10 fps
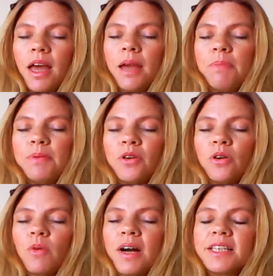a pure
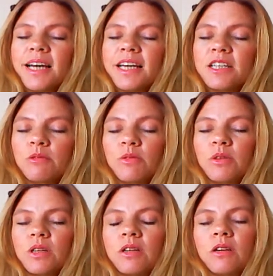white light through
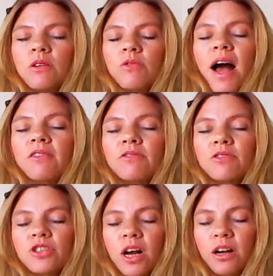the crown
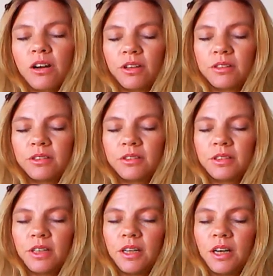chakra
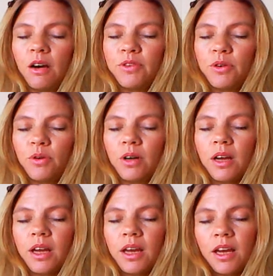of your
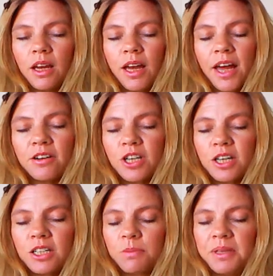
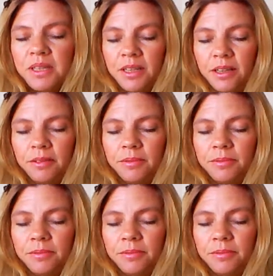energetic being,